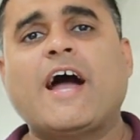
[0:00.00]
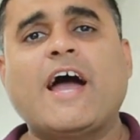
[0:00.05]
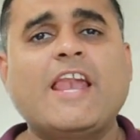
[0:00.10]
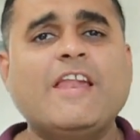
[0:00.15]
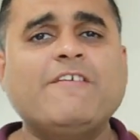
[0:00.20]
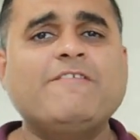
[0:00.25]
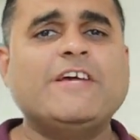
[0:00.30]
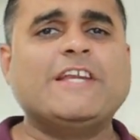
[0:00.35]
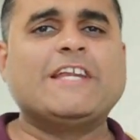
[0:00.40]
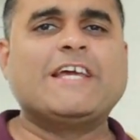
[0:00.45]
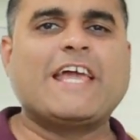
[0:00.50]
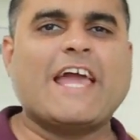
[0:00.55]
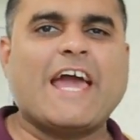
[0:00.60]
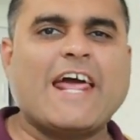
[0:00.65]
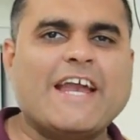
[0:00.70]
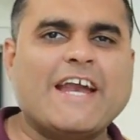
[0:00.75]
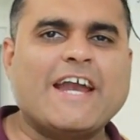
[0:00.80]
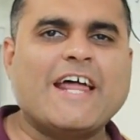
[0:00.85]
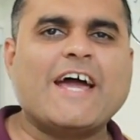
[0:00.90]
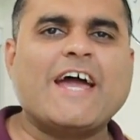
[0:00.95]
I live in
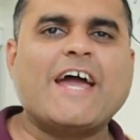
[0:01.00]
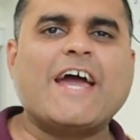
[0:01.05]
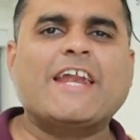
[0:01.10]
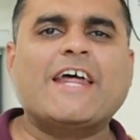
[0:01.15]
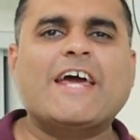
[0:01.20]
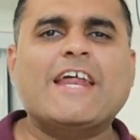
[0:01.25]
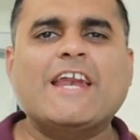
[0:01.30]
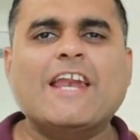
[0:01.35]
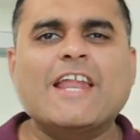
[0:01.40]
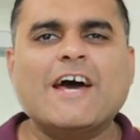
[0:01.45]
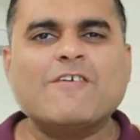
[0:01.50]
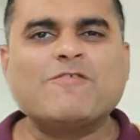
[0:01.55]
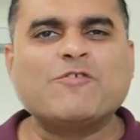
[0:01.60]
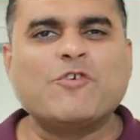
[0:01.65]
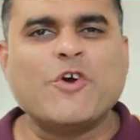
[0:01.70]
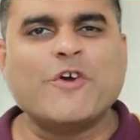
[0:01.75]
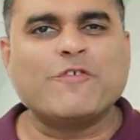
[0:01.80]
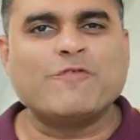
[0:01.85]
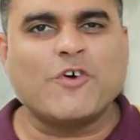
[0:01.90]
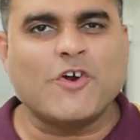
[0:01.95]
Canada and I love
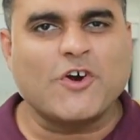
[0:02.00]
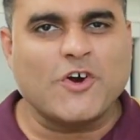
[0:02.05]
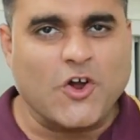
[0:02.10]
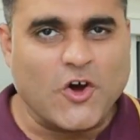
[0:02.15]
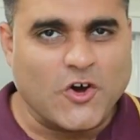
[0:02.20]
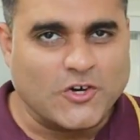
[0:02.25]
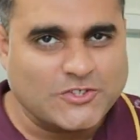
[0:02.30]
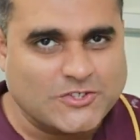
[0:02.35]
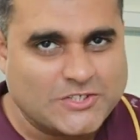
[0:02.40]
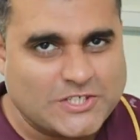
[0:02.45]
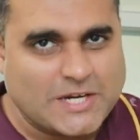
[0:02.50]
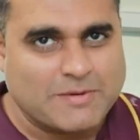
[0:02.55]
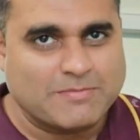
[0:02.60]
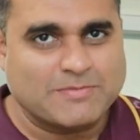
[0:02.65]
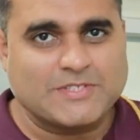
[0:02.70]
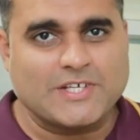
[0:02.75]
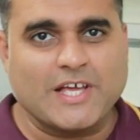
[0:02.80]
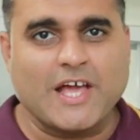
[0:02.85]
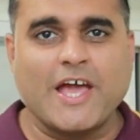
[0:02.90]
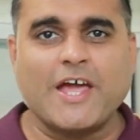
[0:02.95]
going for long
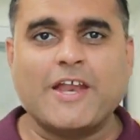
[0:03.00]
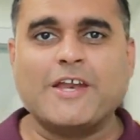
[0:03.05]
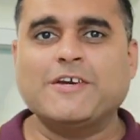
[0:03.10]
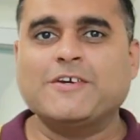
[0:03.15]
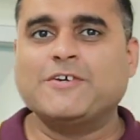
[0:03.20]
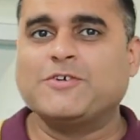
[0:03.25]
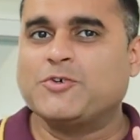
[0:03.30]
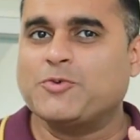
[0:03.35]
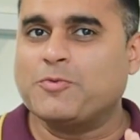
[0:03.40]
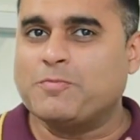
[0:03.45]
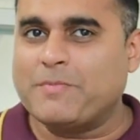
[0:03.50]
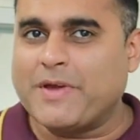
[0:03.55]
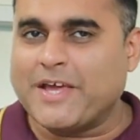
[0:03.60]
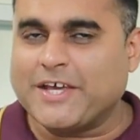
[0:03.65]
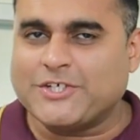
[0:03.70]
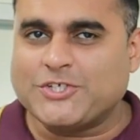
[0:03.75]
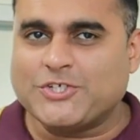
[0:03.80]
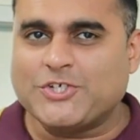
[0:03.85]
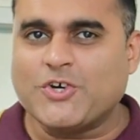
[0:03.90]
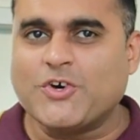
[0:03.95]
trips, and to
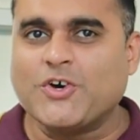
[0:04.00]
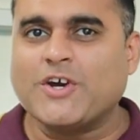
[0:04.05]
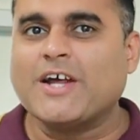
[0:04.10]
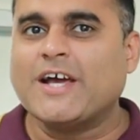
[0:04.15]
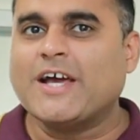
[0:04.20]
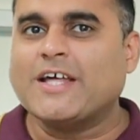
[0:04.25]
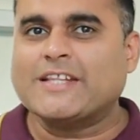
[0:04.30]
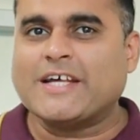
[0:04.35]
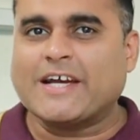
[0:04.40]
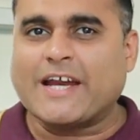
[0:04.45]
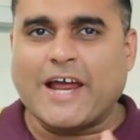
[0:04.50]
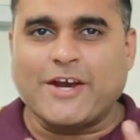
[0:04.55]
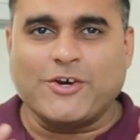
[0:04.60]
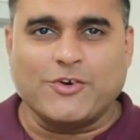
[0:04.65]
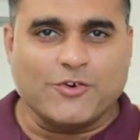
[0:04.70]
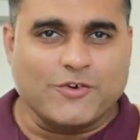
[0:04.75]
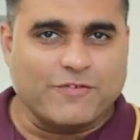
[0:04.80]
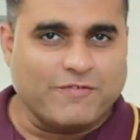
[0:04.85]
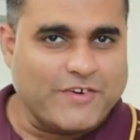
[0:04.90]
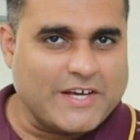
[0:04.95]
make sure that I
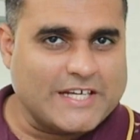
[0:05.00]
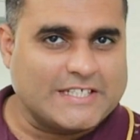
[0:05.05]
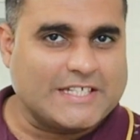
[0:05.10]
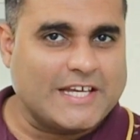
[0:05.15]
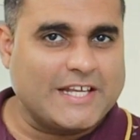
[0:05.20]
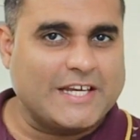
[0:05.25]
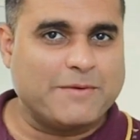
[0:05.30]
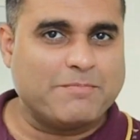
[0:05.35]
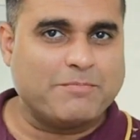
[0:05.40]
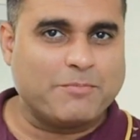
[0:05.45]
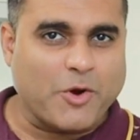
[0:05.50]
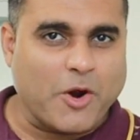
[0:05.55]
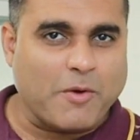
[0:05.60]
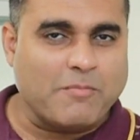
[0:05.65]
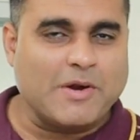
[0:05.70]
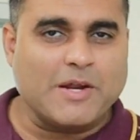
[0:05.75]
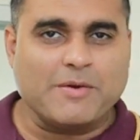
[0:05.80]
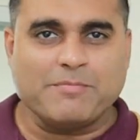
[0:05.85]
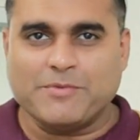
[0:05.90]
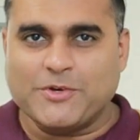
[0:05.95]
don't face any
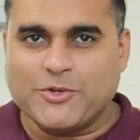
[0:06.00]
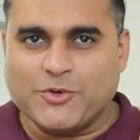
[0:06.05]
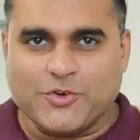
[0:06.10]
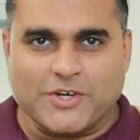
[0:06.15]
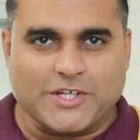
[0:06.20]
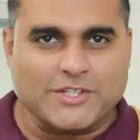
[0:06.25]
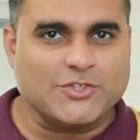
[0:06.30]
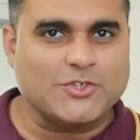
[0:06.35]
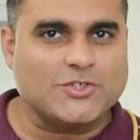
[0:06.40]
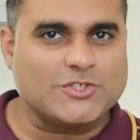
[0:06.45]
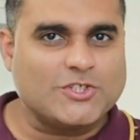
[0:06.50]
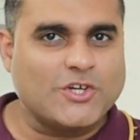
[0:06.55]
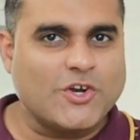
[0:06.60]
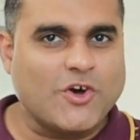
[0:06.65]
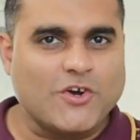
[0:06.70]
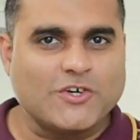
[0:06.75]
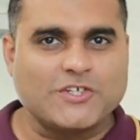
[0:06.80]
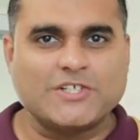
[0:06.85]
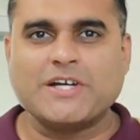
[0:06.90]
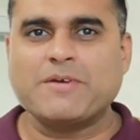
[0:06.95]
problem during those
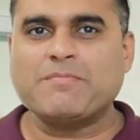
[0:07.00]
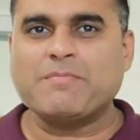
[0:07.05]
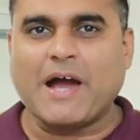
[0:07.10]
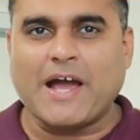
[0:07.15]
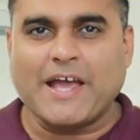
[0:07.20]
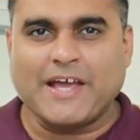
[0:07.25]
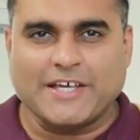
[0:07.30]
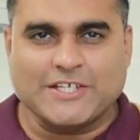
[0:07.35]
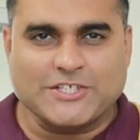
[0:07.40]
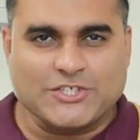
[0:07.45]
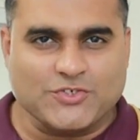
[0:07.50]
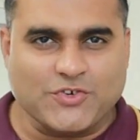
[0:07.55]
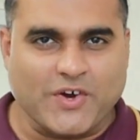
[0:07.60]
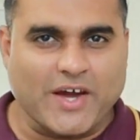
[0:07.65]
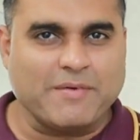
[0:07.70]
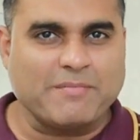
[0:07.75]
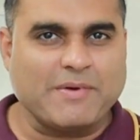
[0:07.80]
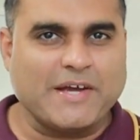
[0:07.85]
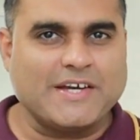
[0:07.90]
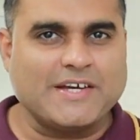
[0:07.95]
long trips, I
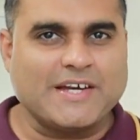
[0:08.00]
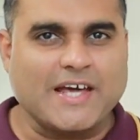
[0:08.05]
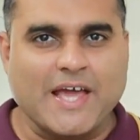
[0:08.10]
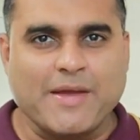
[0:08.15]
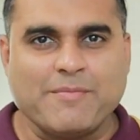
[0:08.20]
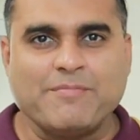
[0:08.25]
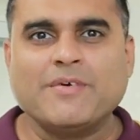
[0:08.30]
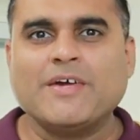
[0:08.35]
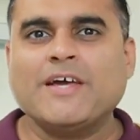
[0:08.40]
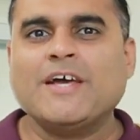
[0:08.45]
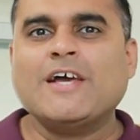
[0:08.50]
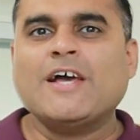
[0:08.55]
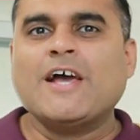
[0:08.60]
enjoy my time.